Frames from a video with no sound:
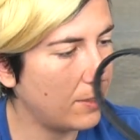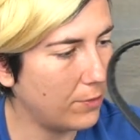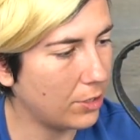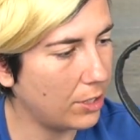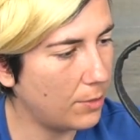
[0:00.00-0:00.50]
If
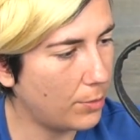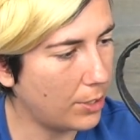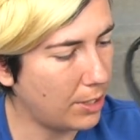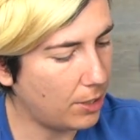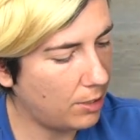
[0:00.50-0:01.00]
you're going to
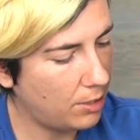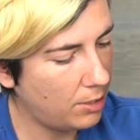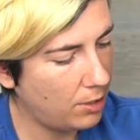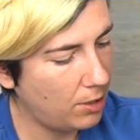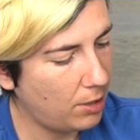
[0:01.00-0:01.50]
put,
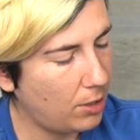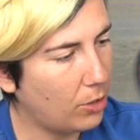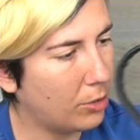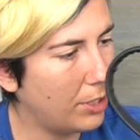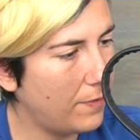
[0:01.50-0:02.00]

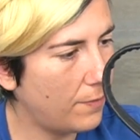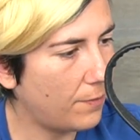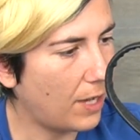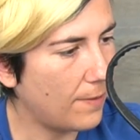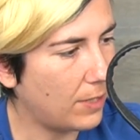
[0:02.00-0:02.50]
or even
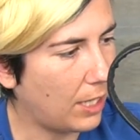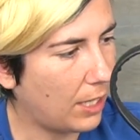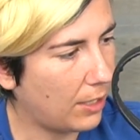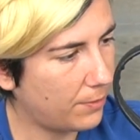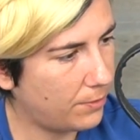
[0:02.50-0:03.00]

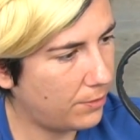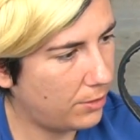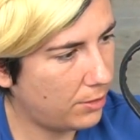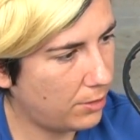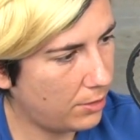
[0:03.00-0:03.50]
5.5.
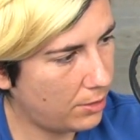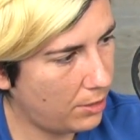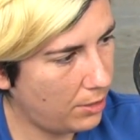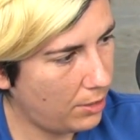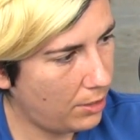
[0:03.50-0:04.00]

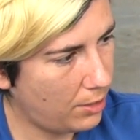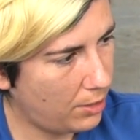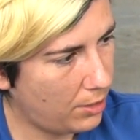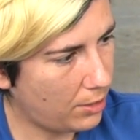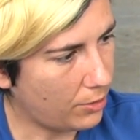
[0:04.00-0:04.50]

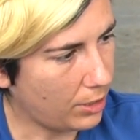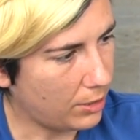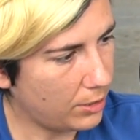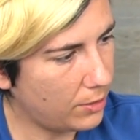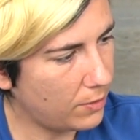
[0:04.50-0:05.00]
Okay,
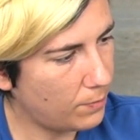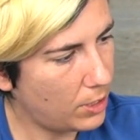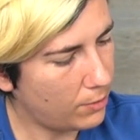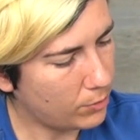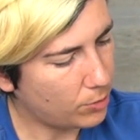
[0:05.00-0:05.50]
this is a
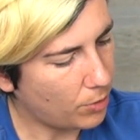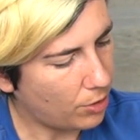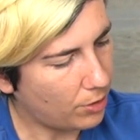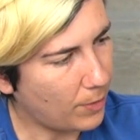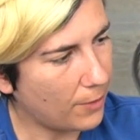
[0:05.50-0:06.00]
medium
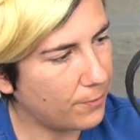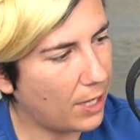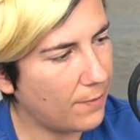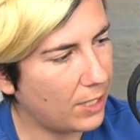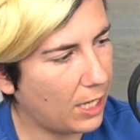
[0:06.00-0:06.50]
small, and about
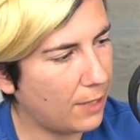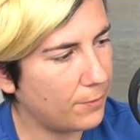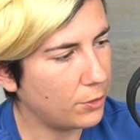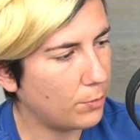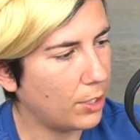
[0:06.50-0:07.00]
5.5
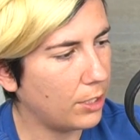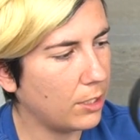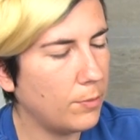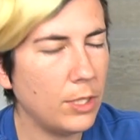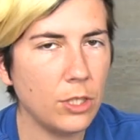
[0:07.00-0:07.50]
probably
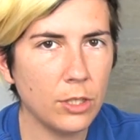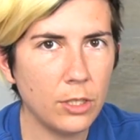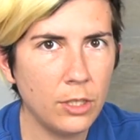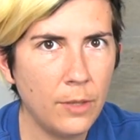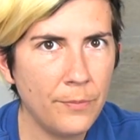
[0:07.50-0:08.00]
going to be your
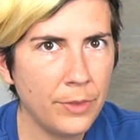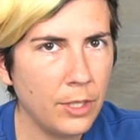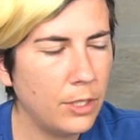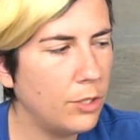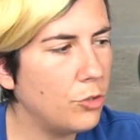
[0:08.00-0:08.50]

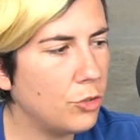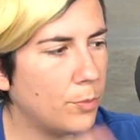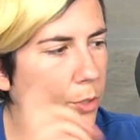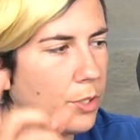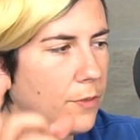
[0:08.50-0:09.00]

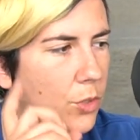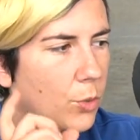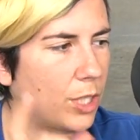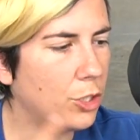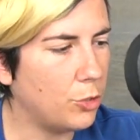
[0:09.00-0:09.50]
usable if you
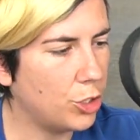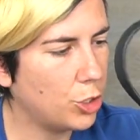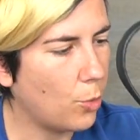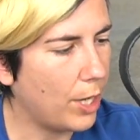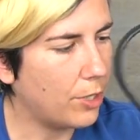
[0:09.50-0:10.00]
want to do a
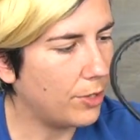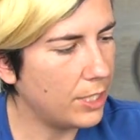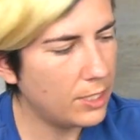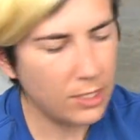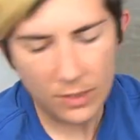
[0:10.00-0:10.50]
square.
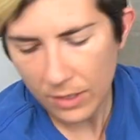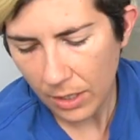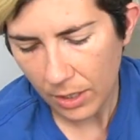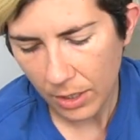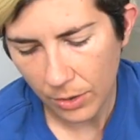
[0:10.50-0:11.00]
This is
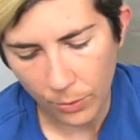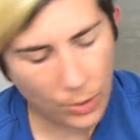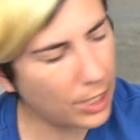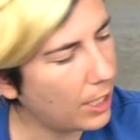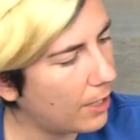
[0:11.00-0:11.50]
the
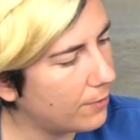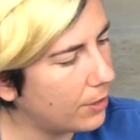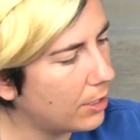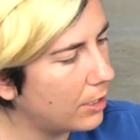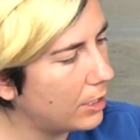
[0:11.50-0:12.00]
one I have
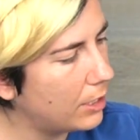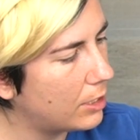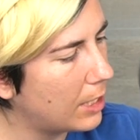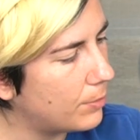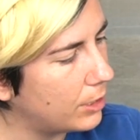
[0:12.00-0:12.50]
on here,
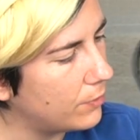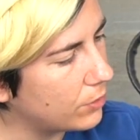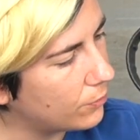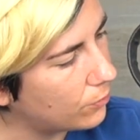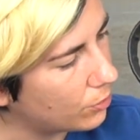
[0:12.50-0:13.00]
I believe is
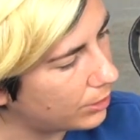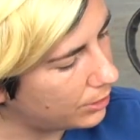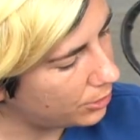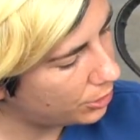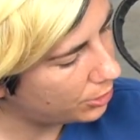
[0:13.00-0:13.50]
a
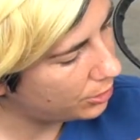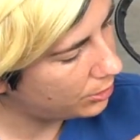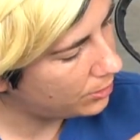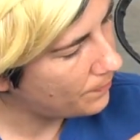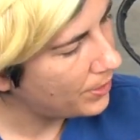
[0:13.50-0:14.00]
4-inch.
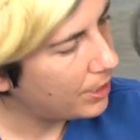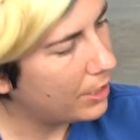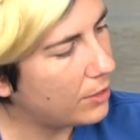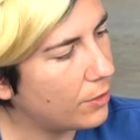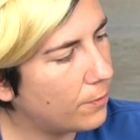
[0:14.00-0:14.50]

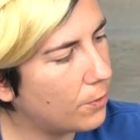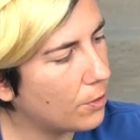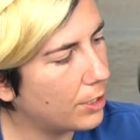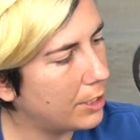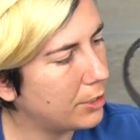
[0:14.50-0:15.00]
It's a
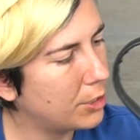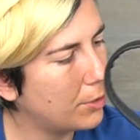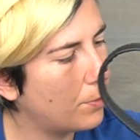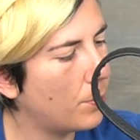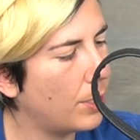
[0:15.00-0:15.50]
4-inch,
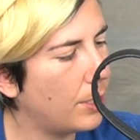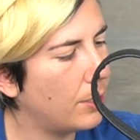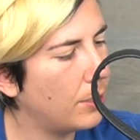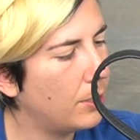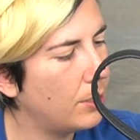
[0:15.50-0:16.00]

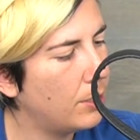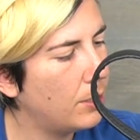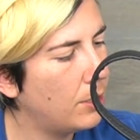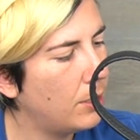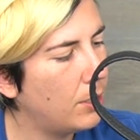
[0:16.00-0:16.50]

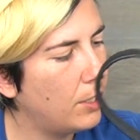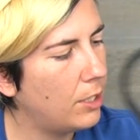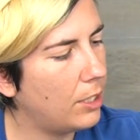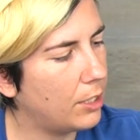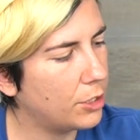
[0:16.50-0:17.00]

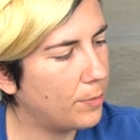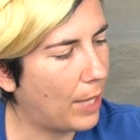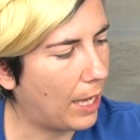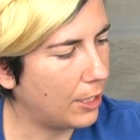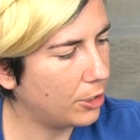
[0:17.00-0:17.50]
1-inch
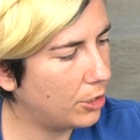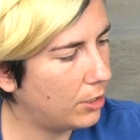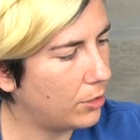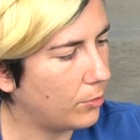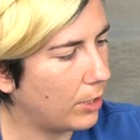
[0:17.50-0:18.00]
patch
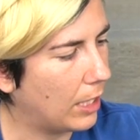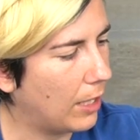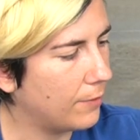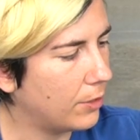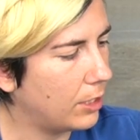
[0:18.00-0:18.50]
is what I
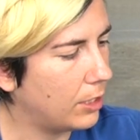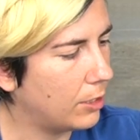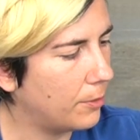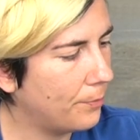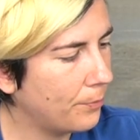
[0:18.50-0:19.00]
have on here.